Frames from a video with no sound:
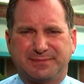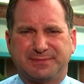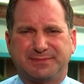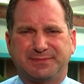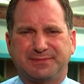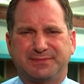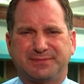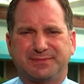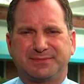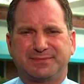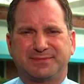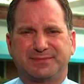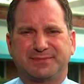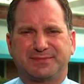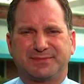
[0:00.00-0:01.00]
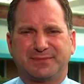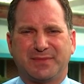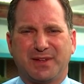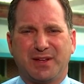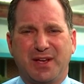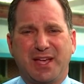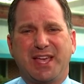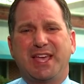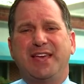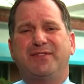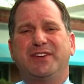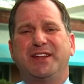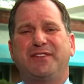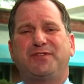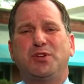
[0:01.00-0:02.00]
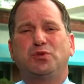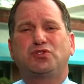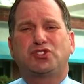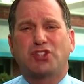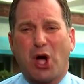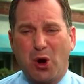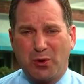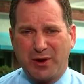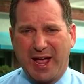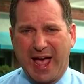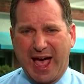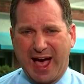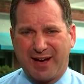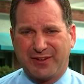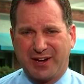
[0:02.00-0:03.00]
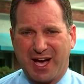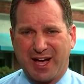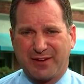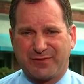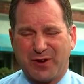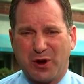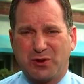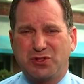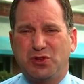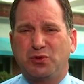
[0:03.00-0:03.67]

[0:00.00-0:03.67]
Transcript: Harry, I don't have an iPhone. Even if you don't have an iPhone,